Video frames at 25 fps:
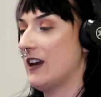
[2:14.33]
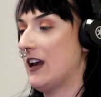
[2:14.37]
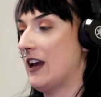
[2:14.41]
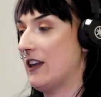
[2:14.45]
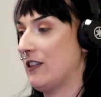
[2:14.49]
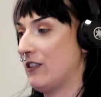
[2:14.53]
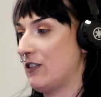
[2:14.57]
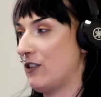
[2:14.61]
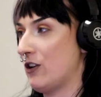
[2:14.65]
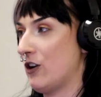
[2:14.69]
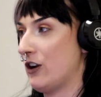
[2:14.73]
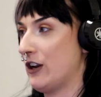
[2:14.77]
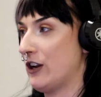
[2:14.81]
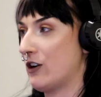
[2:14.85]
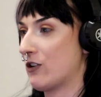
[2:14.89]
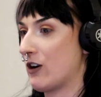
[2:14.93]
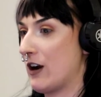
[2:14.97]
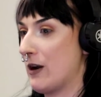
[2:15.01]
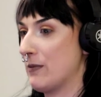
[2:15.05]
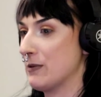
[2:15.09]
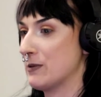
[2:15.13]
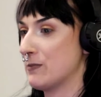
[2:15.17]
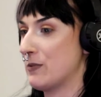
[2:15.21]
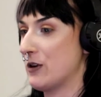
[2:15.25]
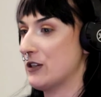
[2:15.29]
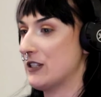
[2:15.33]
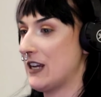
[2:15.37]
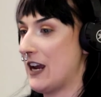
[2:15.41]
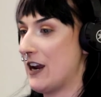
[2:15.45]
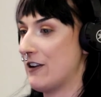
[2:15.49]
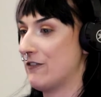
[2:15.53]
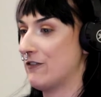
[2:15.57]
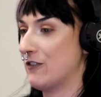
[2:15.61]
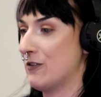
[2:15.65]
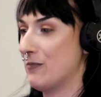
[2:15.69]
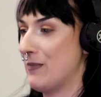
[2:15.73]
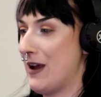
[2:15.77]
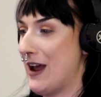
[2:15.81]
and 30 grams per day
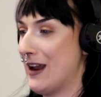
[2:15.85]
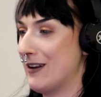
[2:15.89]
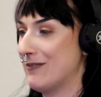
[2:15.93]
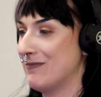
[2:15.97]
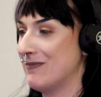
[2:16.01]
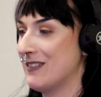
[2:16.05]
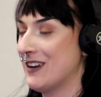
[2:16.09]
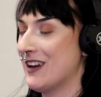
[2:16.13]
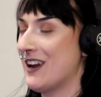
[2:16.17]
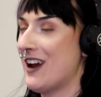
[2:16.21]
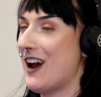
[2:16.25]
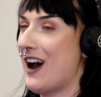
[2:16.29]
for men.